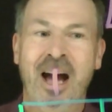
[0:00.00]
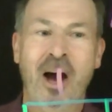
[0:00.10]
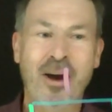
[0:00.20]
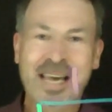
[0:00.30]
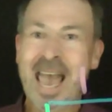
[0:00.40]

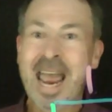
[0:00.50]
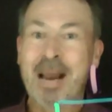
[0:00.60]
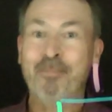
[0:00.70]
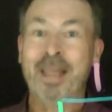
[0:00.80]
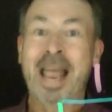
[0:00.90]

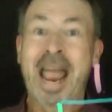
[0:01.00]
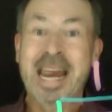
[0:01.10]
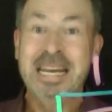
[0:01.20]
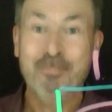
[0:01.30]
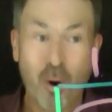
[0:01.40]
Okay,
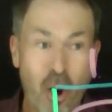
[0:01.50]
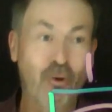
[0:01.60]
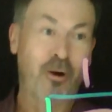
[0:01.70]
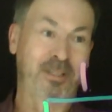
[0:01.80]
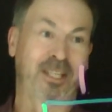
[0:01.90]
any more
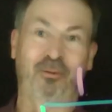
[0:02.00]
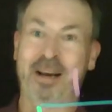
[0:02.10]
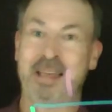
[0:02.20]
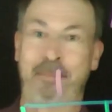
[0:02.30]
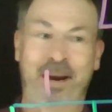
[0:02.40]
groups of
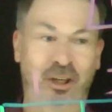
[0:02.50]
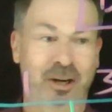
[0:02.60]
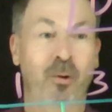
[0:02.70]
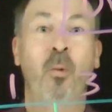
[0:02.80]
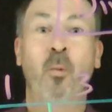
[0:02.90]
three in that
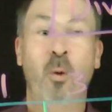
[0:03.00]
picture?